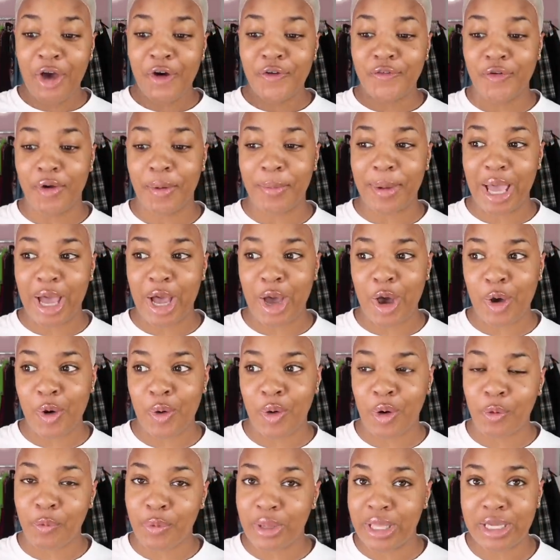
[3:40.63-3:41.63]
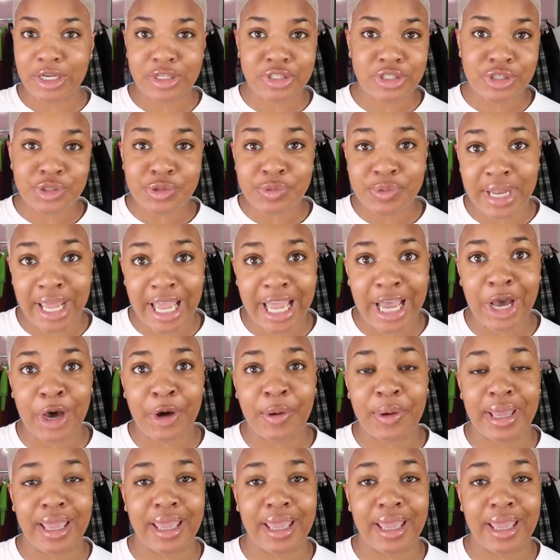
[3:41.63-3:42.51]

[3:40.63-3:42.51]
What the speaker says: for about a week or two now,